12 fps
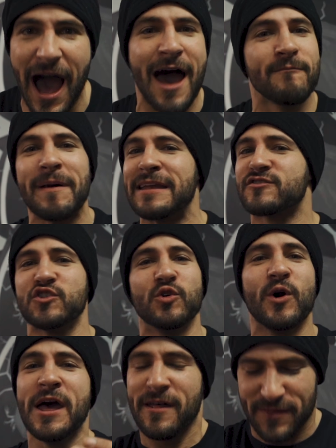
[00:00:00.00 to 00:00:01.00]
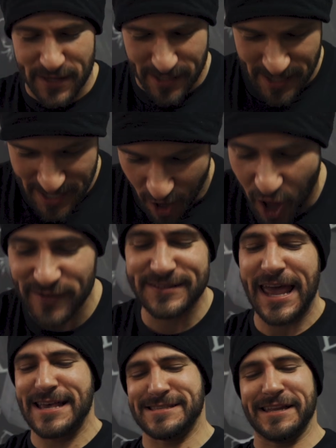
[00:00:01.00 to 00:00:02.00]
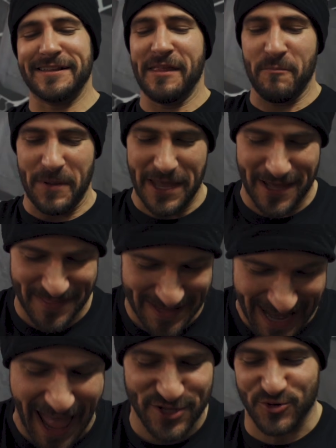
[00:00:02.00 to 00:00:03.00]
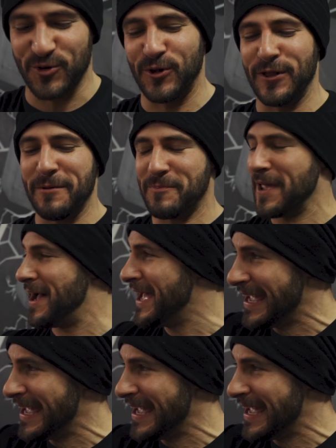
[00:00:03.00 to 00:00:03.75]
I've been to the untested Olympia, the natural Olympia.